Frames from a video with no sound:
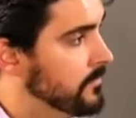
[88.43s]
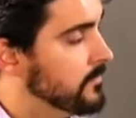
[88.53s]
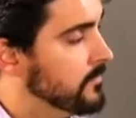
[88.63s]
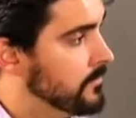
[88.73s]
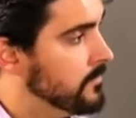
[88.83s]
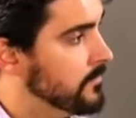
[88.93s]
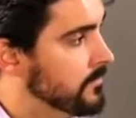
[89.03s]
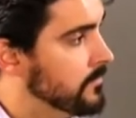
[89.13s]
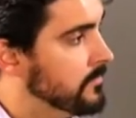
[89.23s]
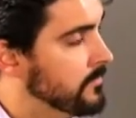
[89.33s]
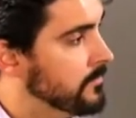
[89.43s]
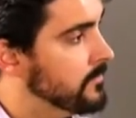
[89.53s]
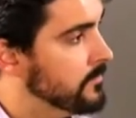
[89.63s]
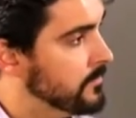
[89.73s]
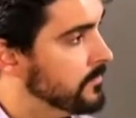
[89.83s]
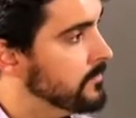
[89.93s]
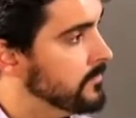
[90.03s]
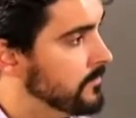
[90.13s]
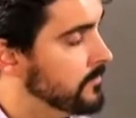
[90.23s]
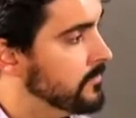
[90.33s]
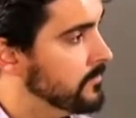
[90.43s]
(silent)